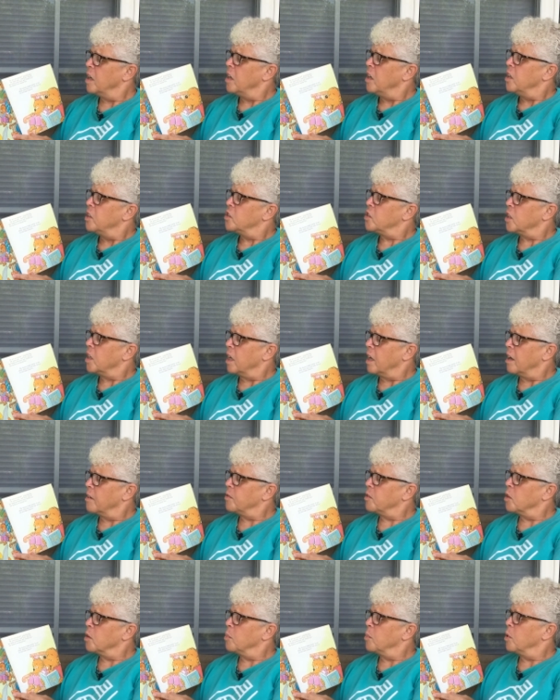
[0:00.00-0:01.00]
She
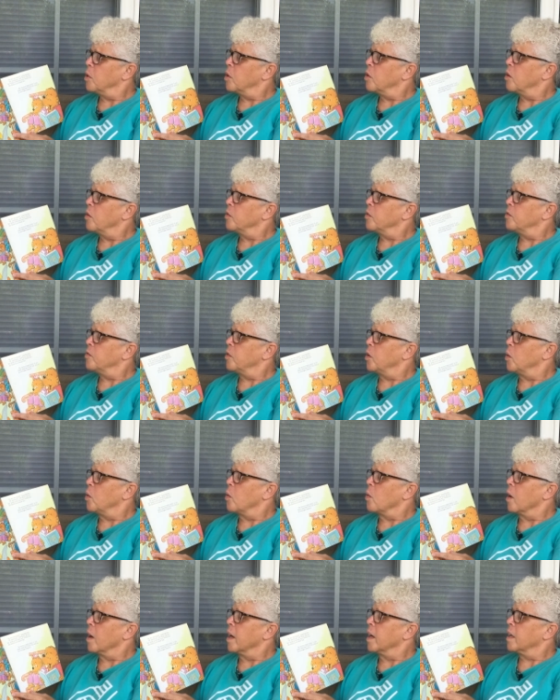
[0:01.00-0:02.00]
left her book on the
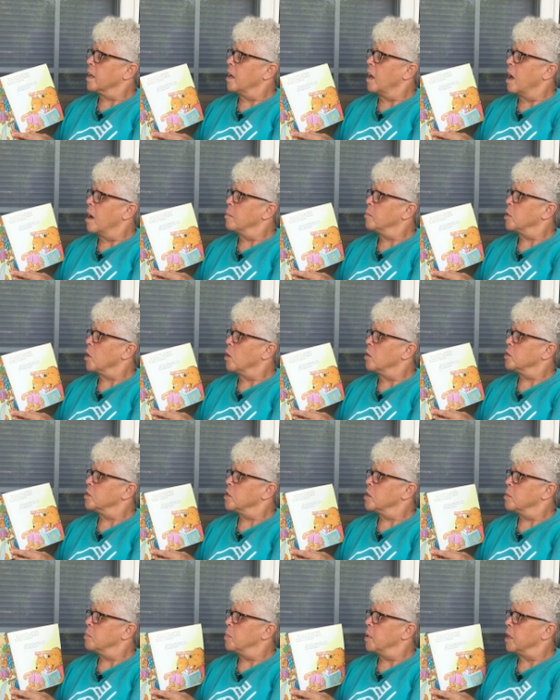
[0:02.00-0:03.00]
floor and climbed onto
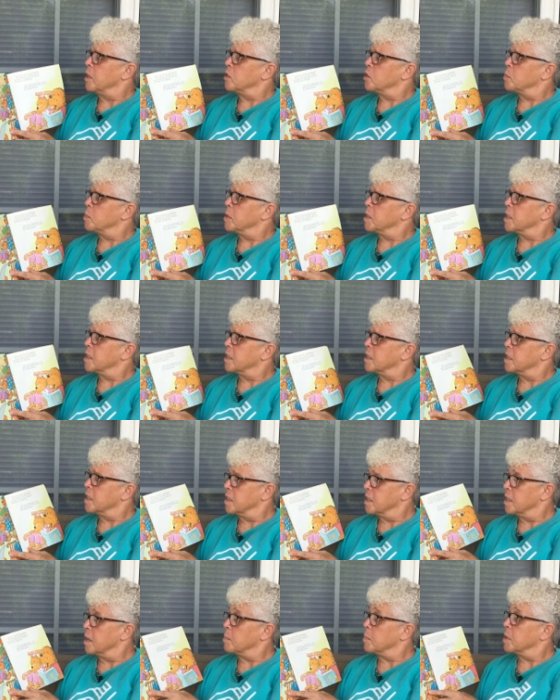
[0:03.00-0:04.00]
the bench to
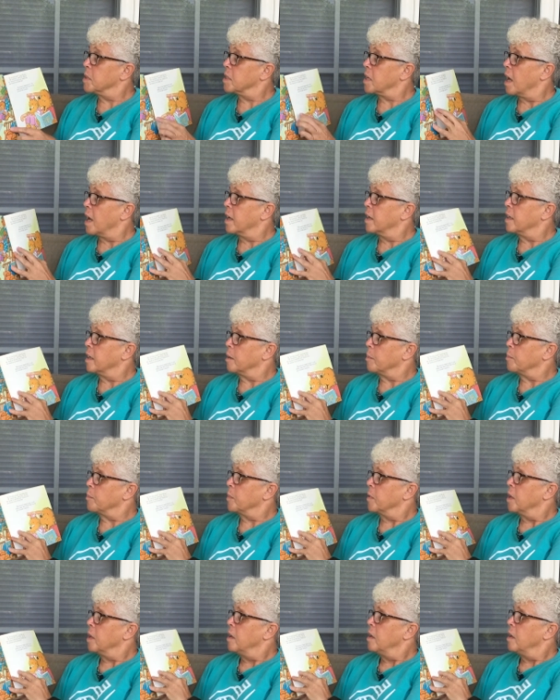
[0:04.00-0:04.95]
sit beside him.